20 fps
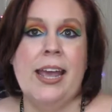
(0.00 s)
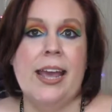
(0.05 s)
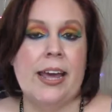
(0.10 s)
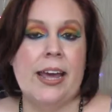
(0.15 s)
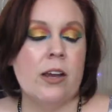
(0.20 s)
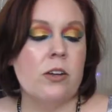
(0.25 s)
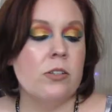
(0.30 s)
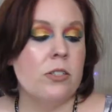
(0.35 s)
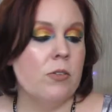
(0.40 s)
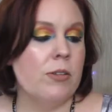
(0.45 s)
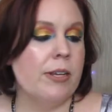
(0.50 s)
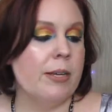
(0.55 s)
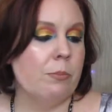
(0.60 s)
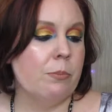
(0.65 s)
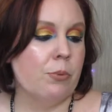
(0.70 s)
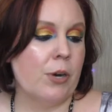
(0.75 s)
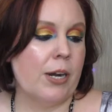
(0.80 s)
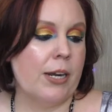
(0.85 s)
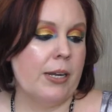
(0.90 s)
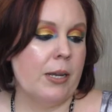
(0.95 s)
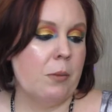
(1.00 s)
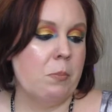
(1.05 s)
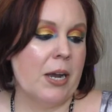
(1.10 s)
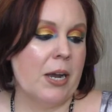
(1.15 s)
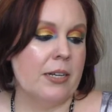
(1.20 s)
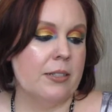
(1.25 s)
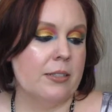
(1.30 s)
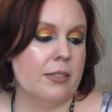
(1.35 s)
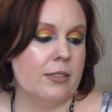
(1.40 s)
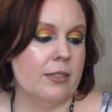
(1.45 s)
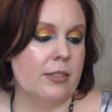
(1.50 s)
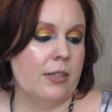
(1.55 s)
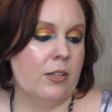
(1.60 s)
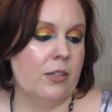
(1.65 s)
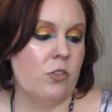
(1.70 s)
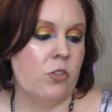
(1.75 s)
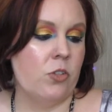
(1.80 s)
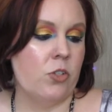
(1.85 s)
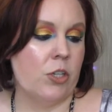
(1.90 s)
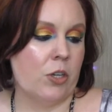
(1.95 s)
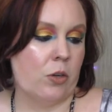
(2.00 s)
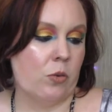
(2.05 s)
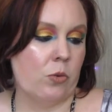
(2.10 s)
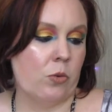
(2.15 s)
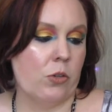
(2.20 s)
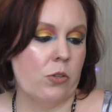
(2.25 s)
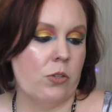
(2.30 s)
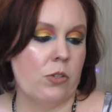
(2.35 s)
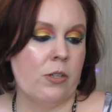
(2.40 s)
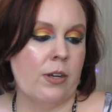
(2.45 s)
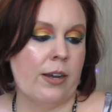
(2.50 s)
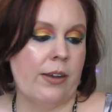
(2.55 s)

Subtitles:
And I also like brightening masks in general.